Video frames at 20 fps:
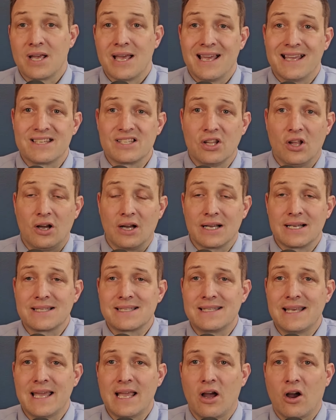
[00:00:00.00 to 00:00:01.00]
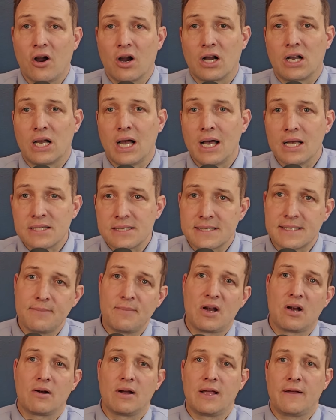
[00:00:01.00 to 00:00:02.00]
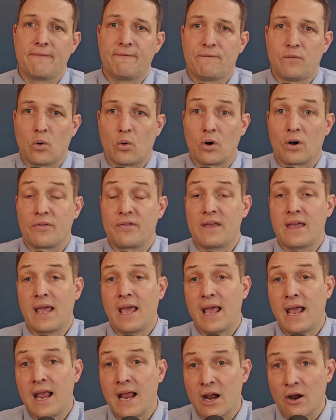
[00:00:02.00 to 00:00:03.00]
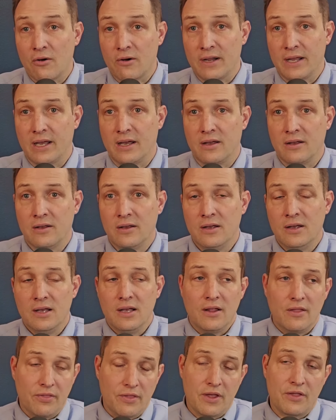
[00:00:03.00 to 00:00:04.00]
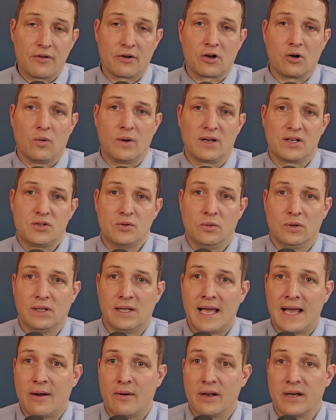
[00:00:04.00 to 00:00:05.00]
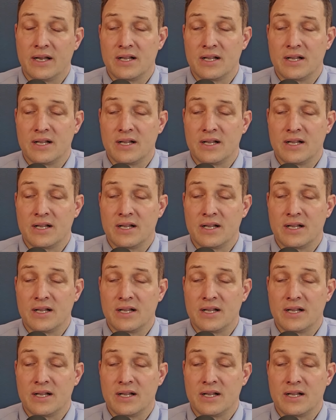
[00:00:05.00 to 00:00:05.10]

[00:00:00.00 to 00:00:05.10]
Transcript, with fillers: as long as they are customary for the area, then they're going to allow it.